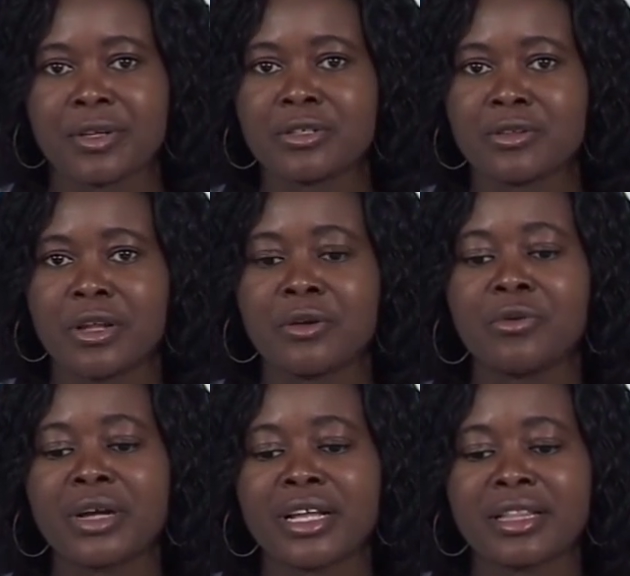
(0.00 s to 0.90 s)
So then
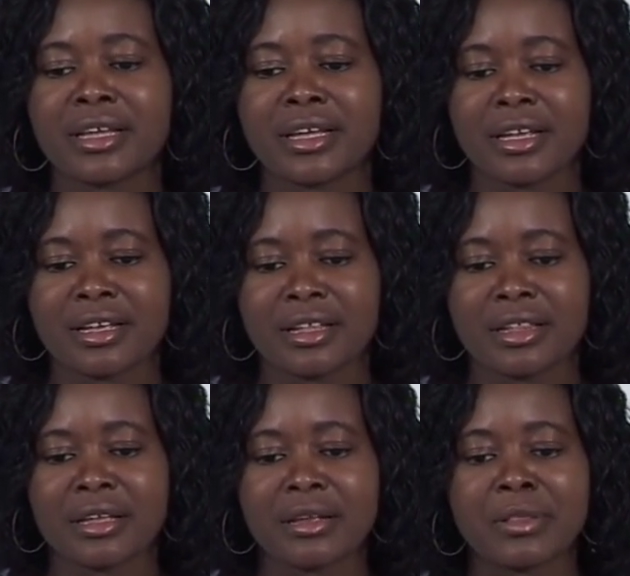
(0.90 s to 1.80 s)
look at
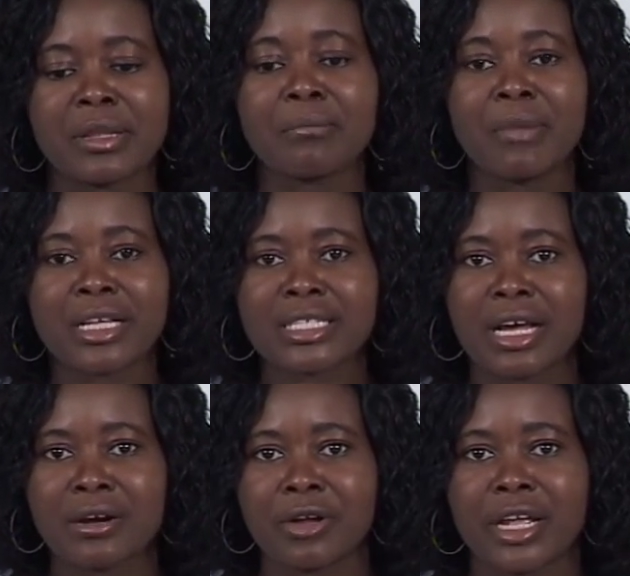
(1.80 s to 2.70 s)
the marks
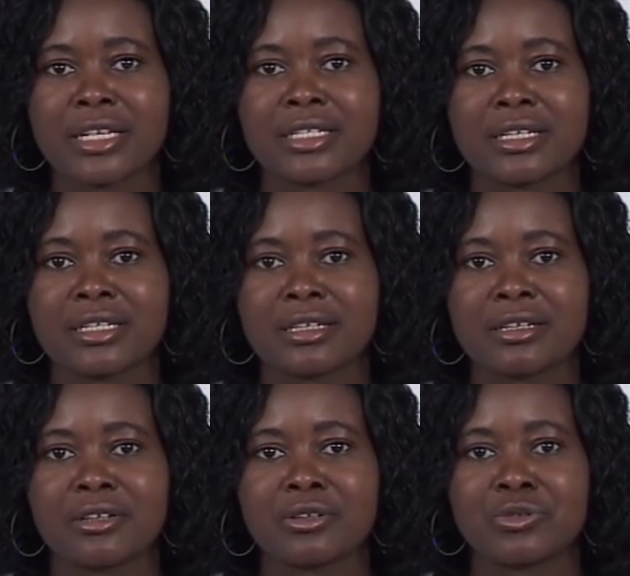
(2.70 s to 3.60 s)
allocated
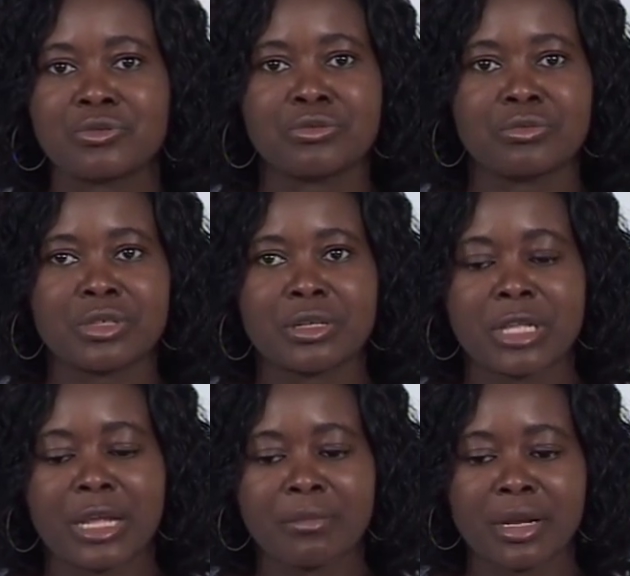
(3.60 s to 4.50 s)
to
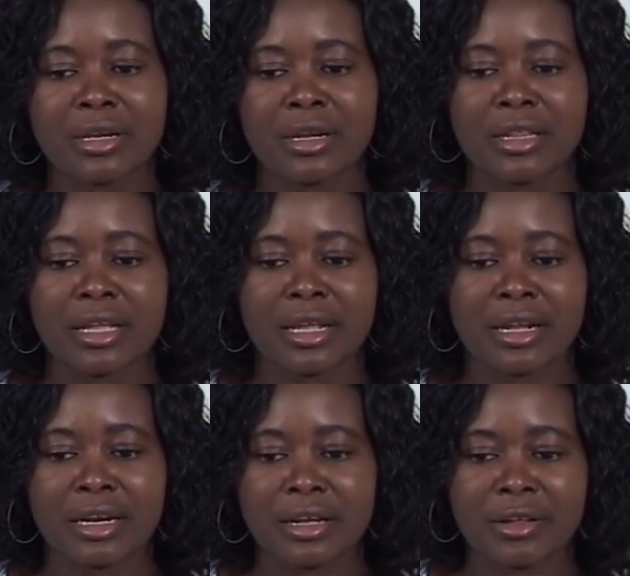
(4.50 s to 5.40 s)
determine the
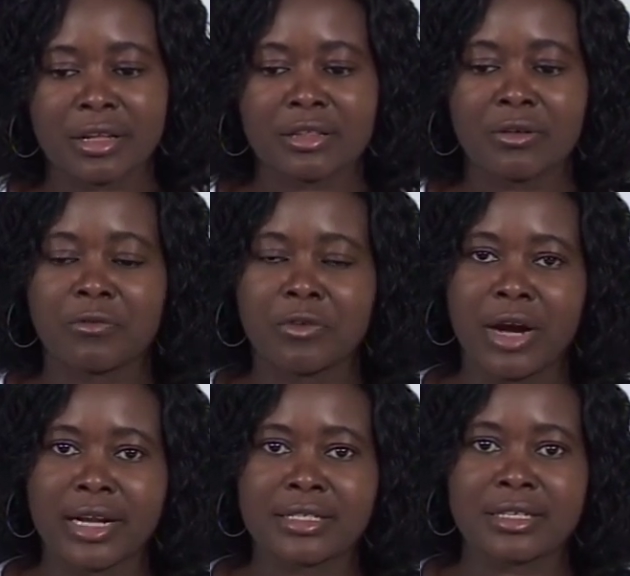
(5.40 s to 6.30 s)
length of your
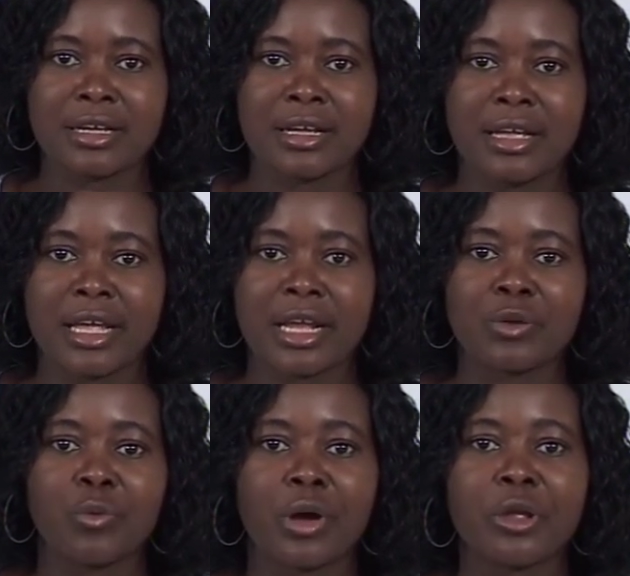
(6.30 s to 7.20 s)
answer
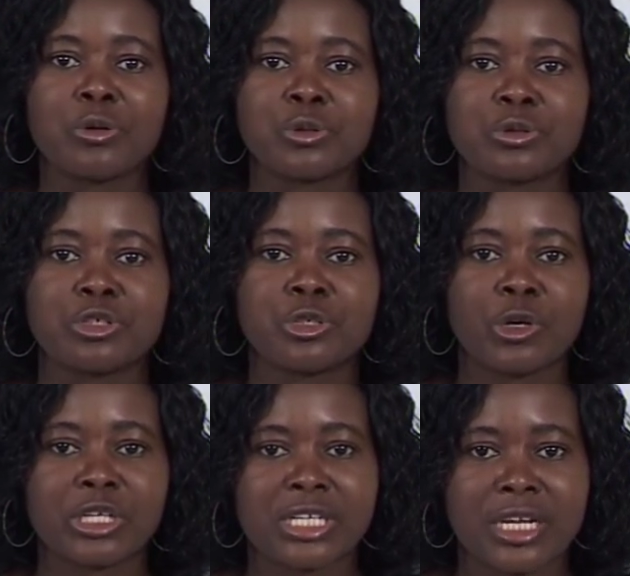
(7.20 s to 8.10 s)
and where you should
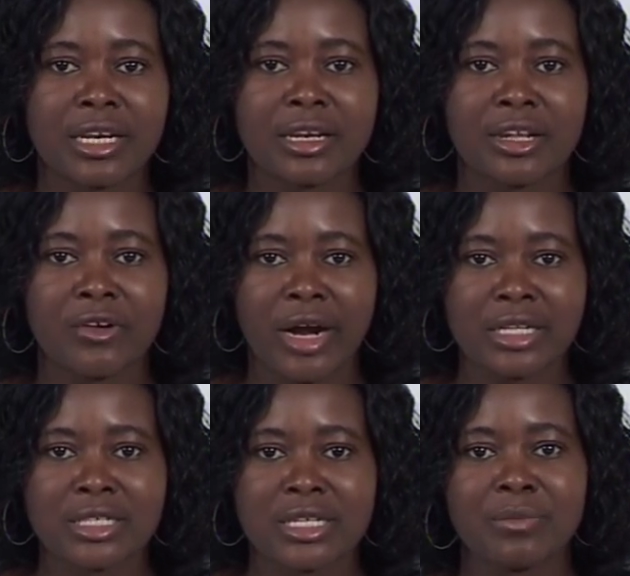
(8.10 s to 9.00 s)
shorten your
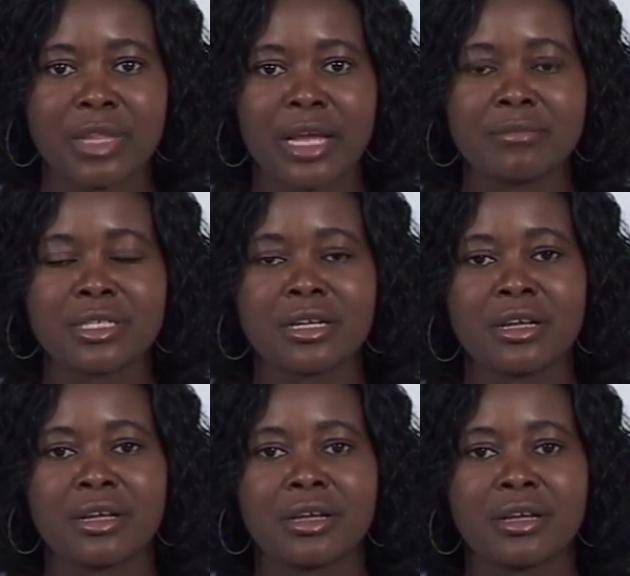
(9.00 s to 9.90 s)
answer. Sometimes
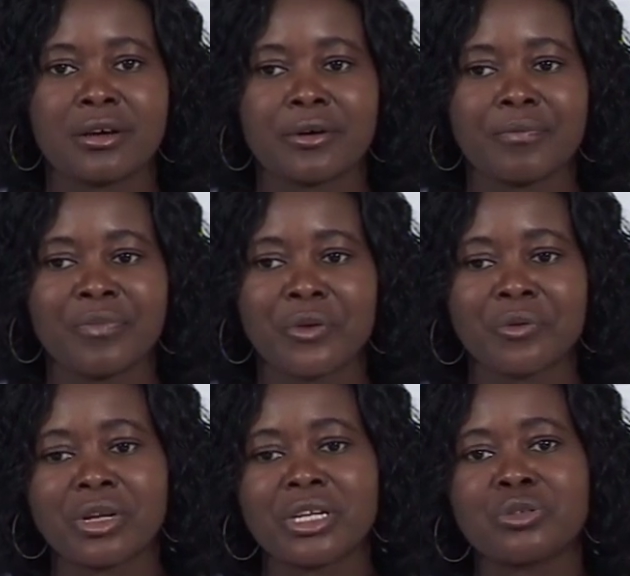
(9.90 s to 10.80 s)
you
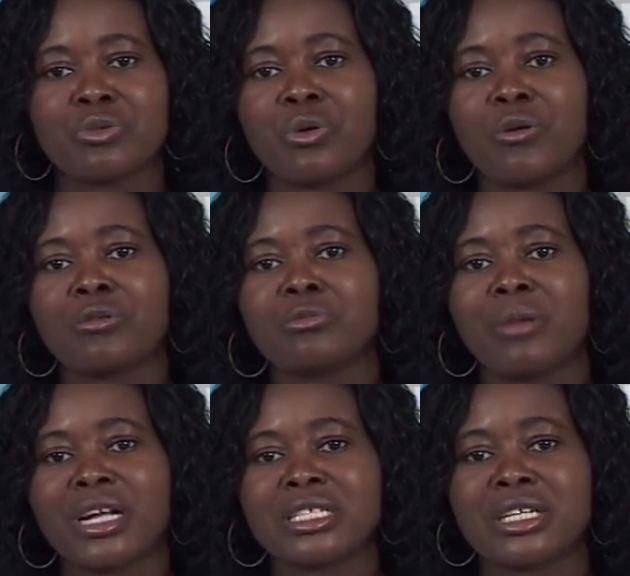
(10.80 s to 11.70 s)
don't need to go
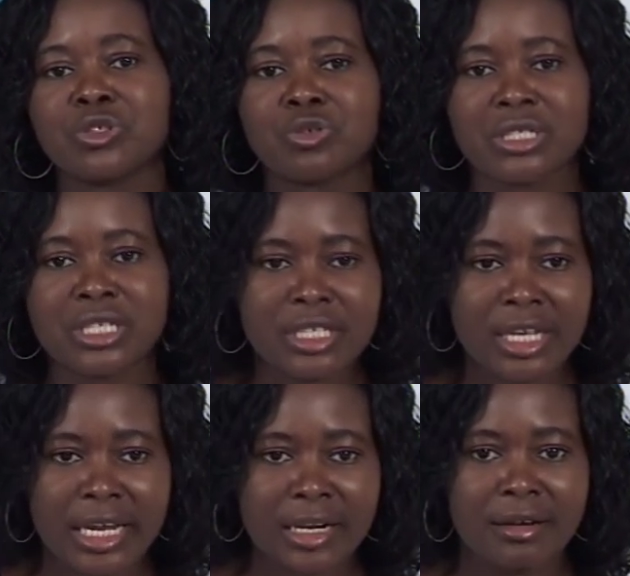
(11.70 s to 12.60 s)
much into
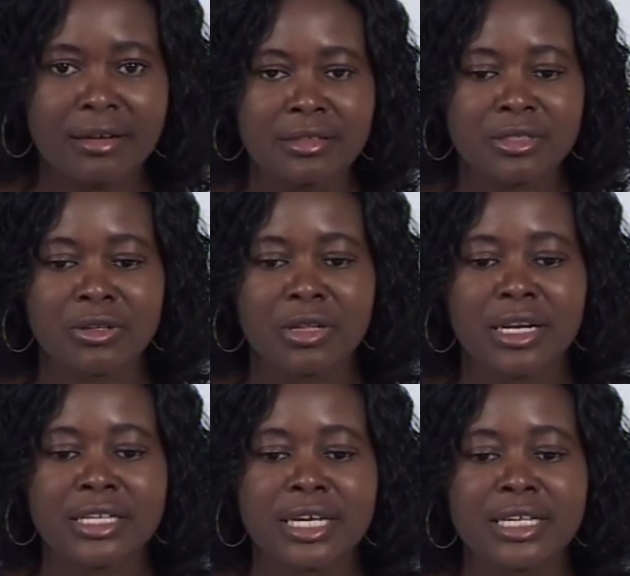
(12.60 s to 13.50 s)
detail. So
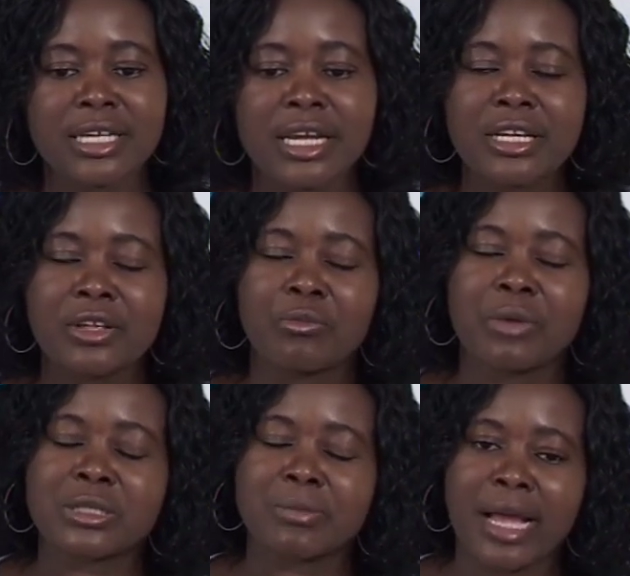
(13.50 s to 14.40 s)
then, as I said, you
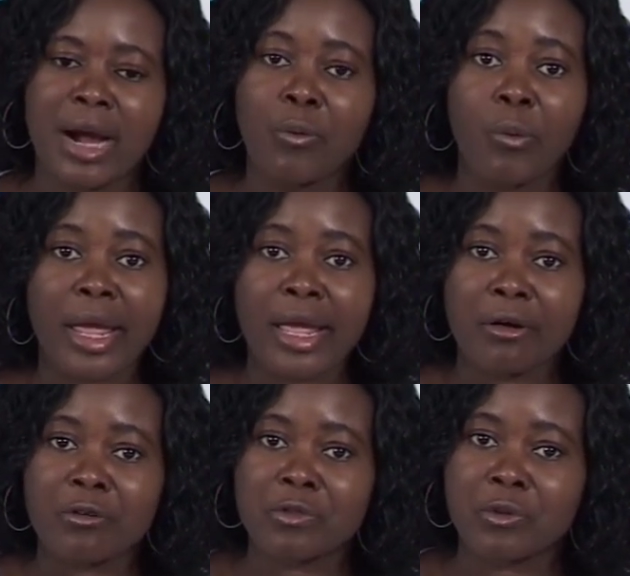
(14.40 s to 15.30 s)
must be aware
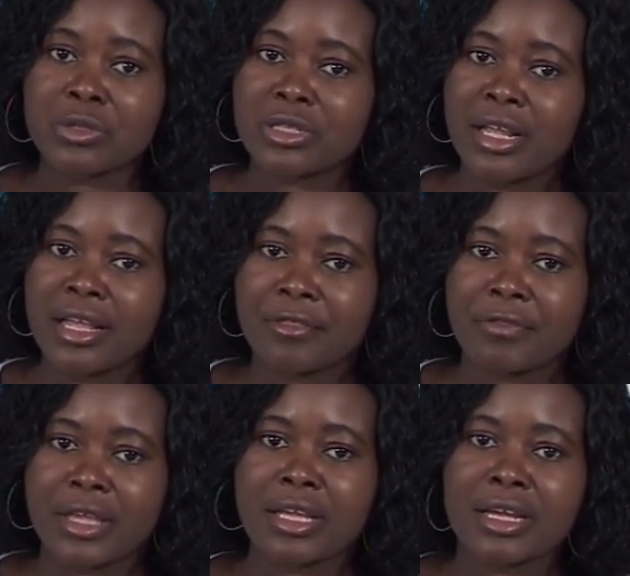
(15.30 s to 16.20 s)
of those
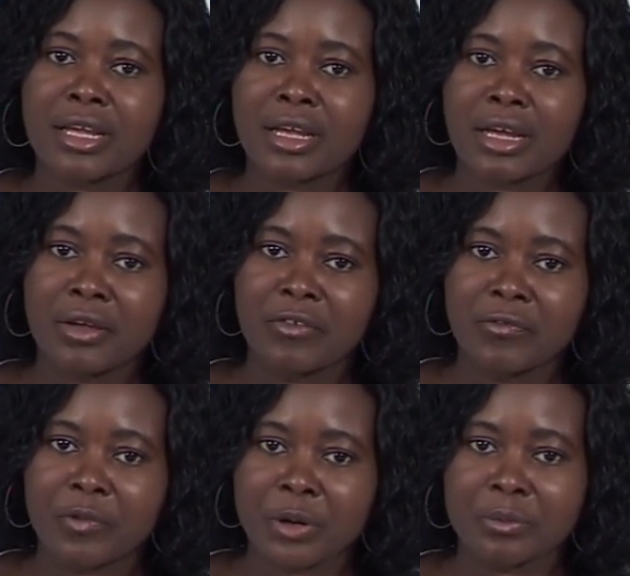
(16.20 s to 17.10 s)
thinking
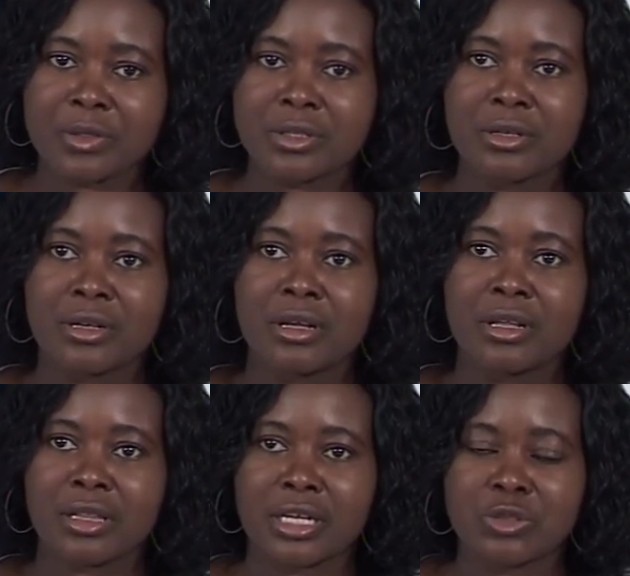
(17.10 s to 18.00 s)
verbs
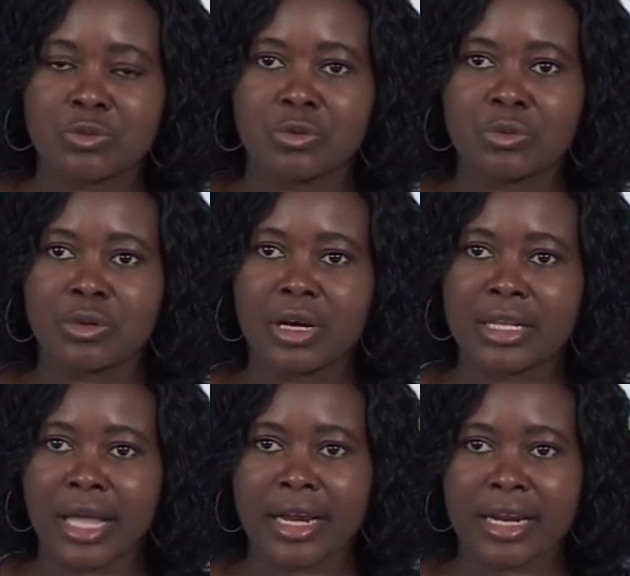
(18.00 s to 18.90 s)
that will
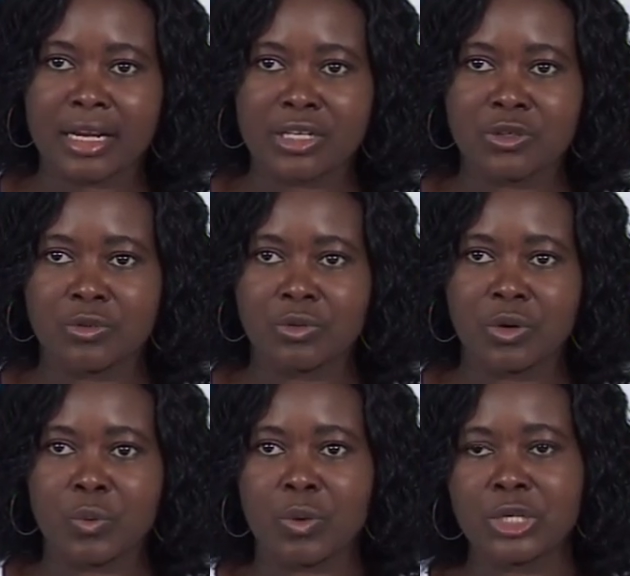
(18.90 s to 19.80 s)
direct you
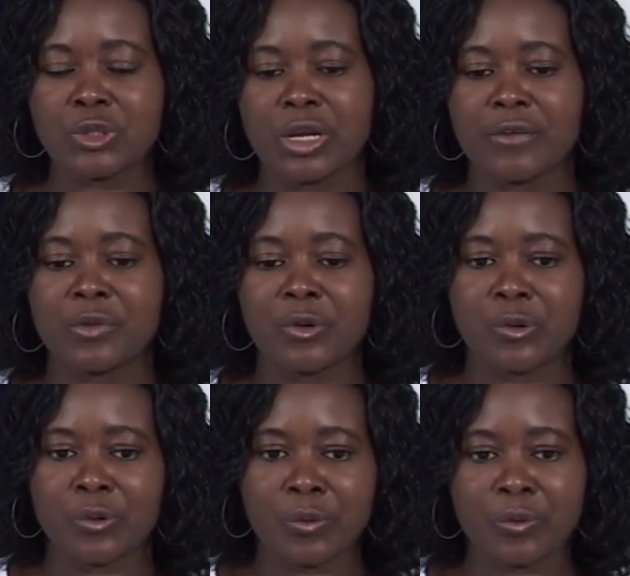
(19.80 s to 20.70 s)
on what you have to
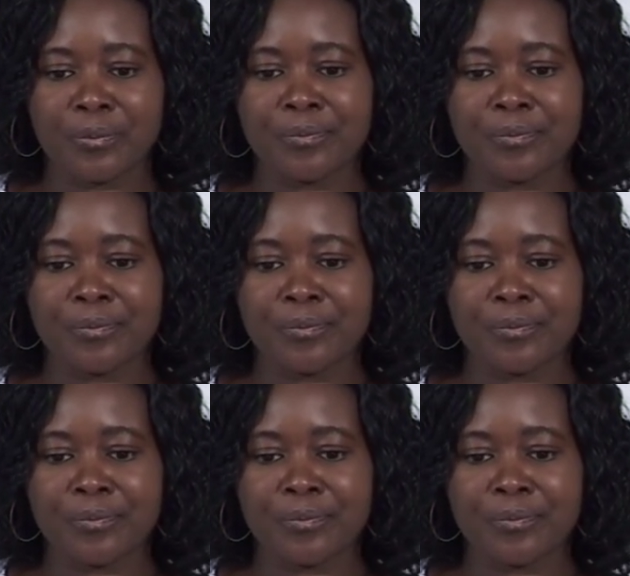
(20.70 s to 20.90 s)
do.